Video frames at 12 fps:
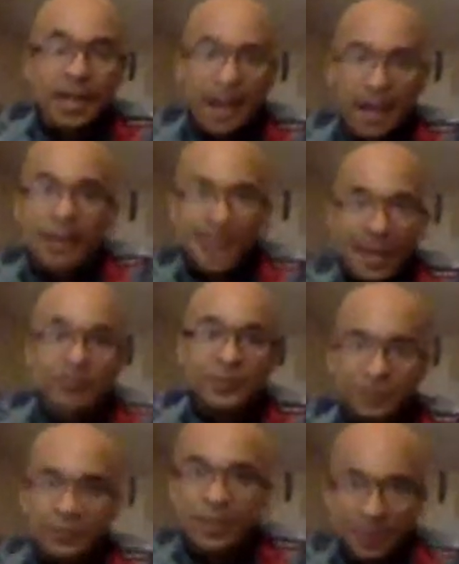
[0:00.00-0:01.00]
I
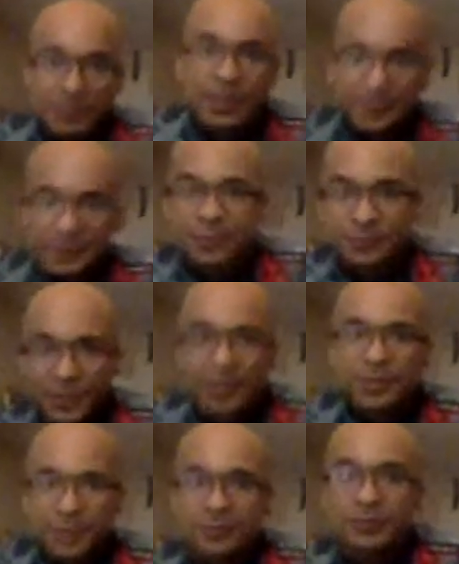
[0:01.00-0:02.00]
haven't read about the
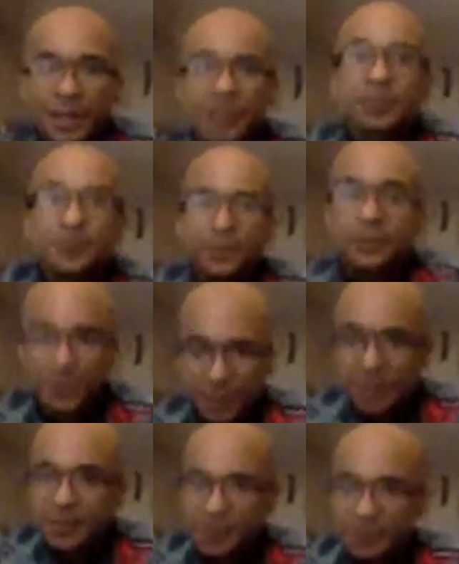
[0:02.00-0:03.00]
effects of the
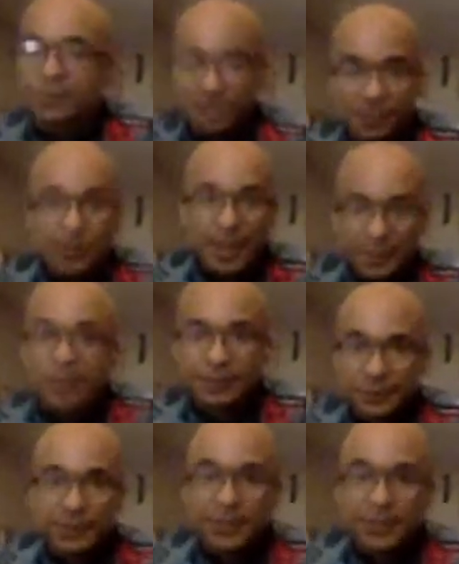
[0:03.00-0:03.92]
green background.